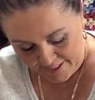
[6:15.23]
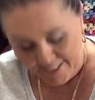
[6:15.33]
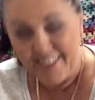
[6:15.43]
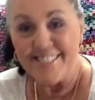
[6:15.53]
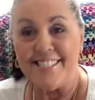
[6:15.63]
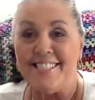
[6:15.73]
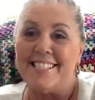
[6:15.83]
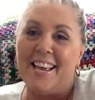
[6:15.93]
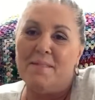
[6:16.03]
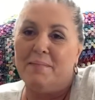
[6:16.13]
And she
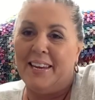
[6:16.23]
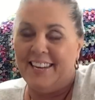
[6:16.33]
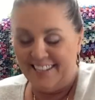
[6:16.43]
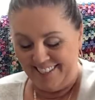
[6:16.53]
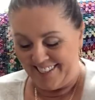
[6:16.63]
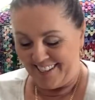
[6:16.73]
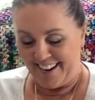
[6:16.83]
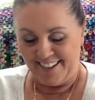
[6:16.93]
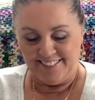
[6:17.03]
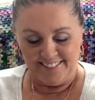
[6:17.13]
sent me
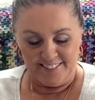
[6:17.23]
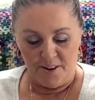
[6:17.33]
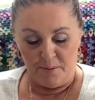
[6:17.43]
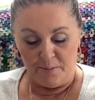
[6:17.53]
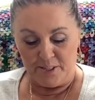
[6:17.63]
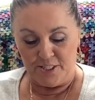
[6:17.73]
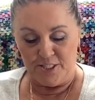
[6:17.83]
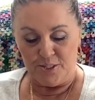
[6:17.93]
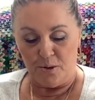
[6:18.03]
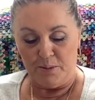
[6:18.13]
what she
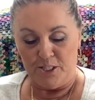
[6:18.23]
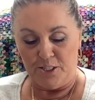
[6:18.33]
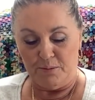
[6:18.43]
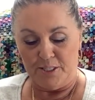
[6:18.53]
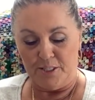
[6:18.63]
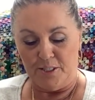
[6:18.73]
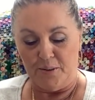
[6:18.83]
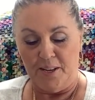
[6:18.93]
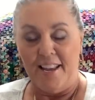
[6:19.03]
told me she would do,